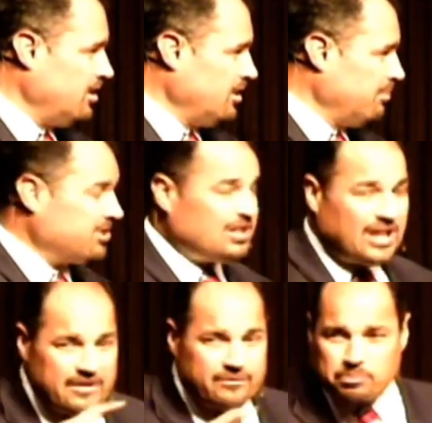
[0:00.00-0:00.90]
But the
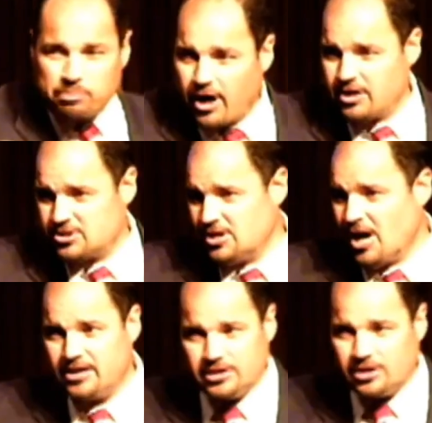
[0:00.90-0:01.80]
life of prayer is not,
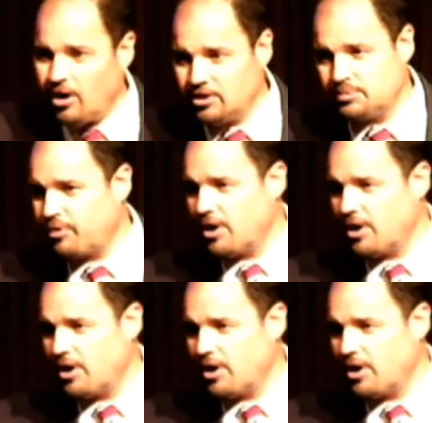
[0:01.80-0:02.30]
and the call to prayer is